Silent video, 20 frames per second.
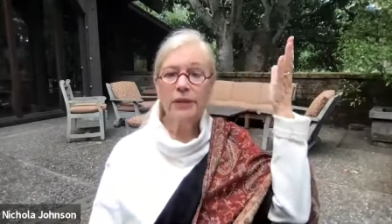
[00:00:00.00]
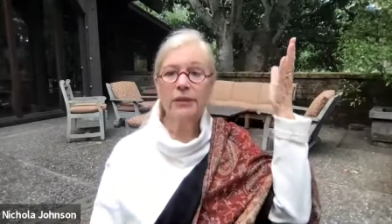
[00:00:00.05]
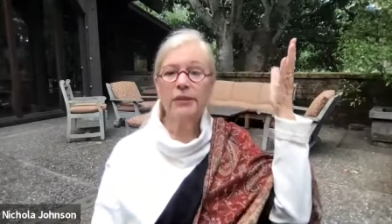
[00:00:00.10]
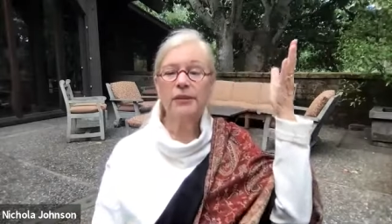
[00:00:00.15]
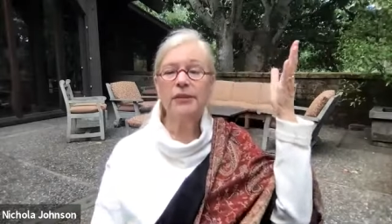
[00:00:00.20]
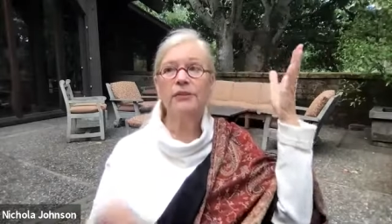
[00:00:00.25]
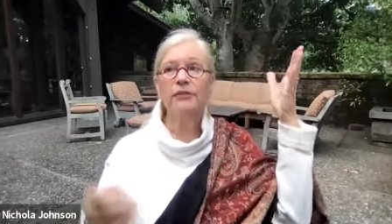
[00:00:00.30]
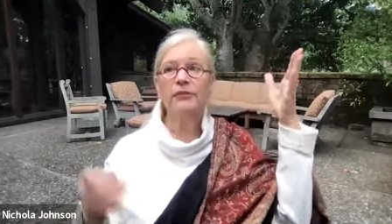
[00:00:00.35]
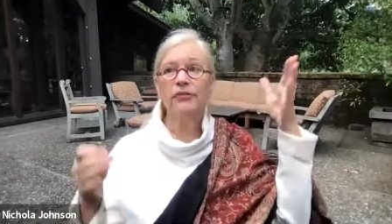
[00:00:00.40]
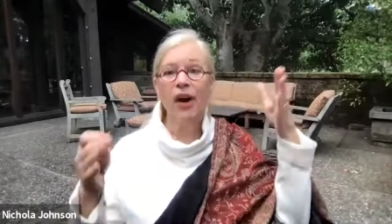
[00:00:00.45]
the
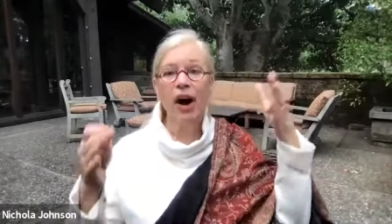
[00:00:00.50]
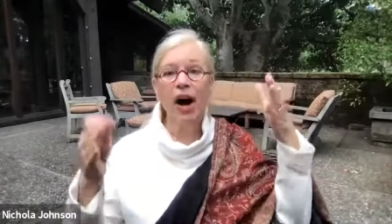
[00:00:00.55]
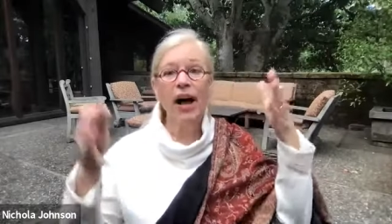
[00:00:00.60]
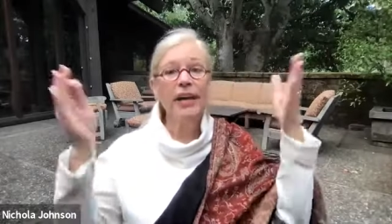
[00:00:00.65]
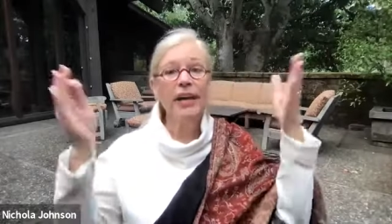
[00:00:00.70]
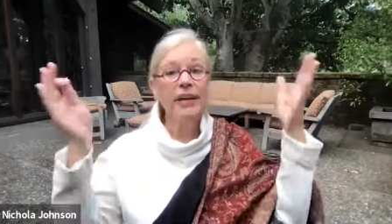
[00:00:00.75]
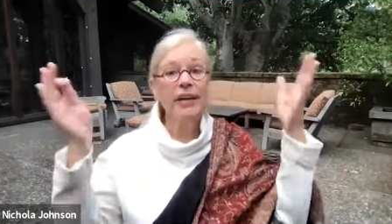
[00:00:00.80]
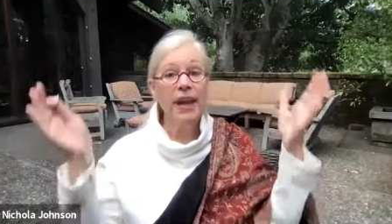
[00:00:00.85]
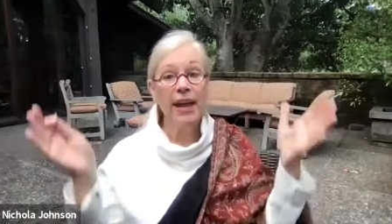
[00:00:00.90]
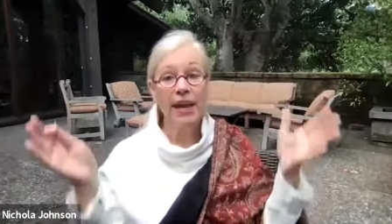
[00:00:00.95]

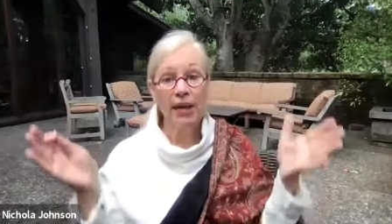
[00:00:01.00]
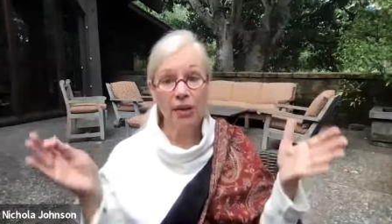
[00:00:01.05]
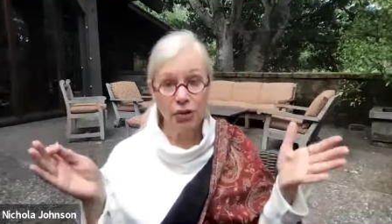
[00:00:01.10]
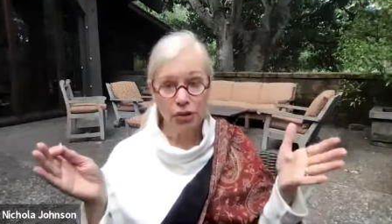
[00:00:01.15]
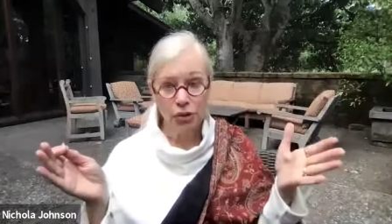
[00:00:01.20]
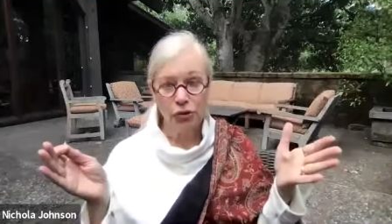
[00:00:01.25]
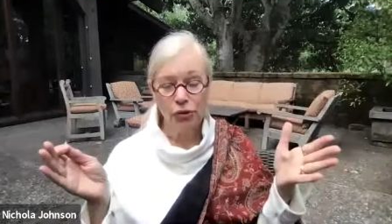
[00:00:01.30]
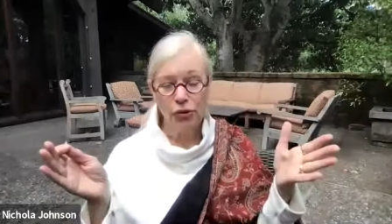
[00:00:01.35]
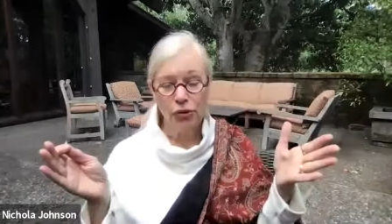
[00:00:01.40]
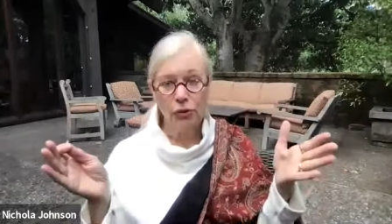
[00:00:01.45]
divine
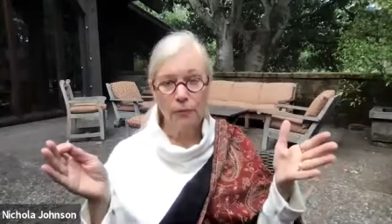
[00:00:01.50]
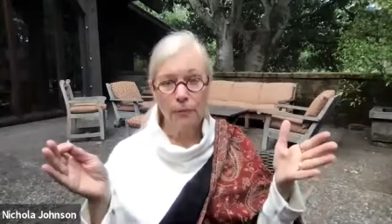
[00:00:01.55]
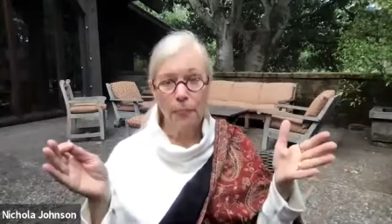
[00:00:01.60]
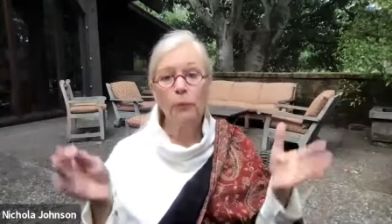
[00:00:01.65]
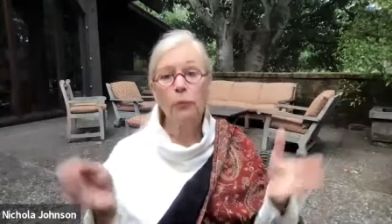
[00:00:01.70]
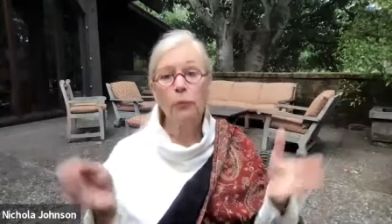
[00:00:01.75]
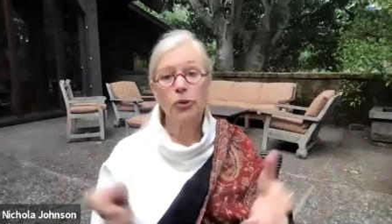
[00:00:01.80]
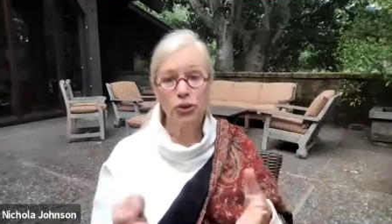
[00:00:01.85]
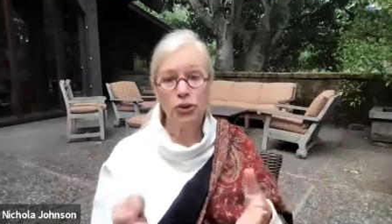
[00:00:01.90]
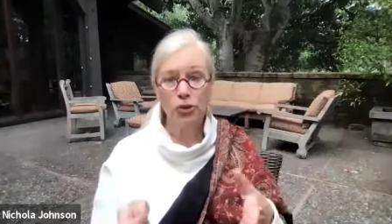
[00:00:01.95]
nature,
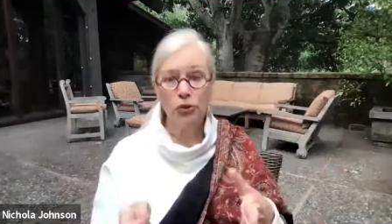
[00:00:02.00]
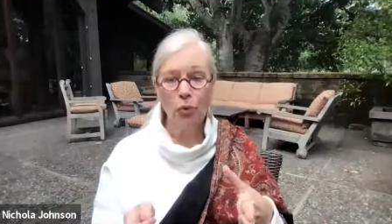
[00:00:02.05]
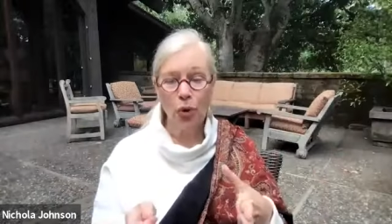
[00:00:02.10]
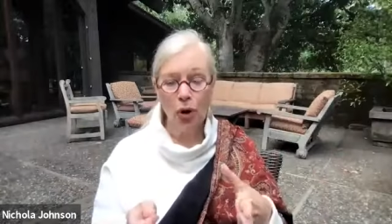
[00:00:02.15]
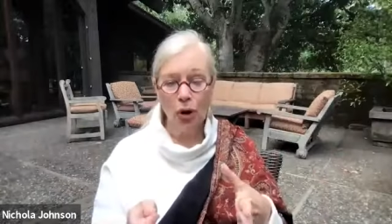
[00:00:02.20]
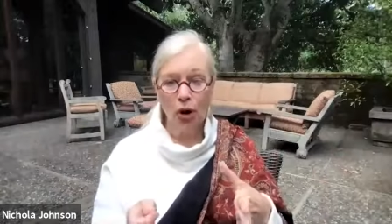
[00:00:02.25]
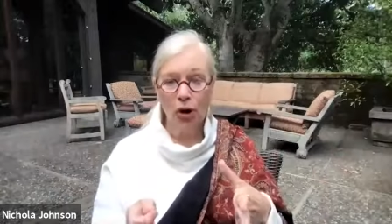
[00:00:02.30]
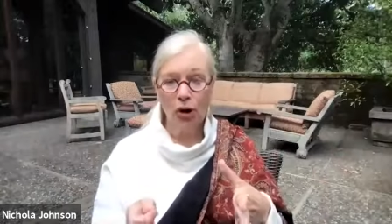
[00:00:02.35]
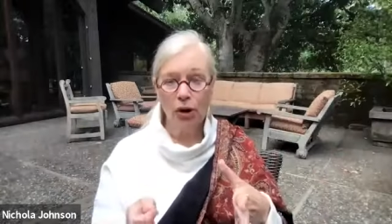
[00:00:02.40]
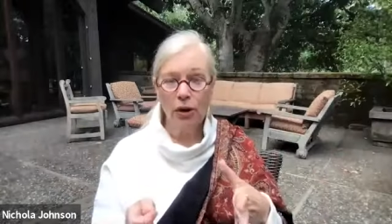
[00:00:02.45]
which you
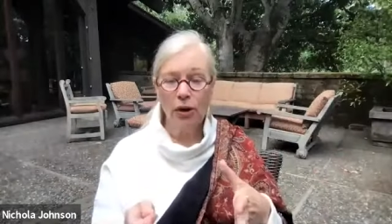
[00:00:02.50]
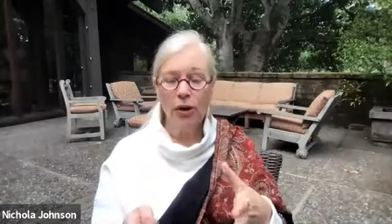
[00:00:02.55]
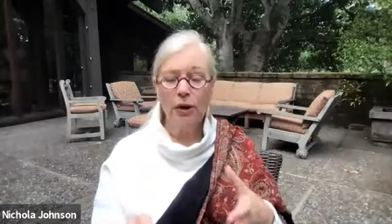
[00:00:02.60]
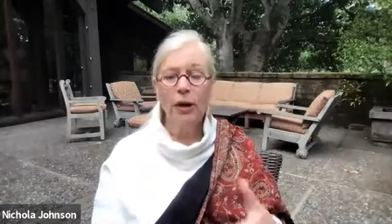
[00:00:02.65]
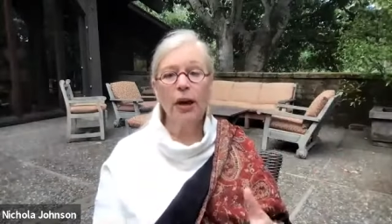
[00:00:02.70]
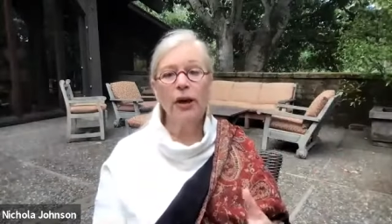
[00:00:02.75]
are,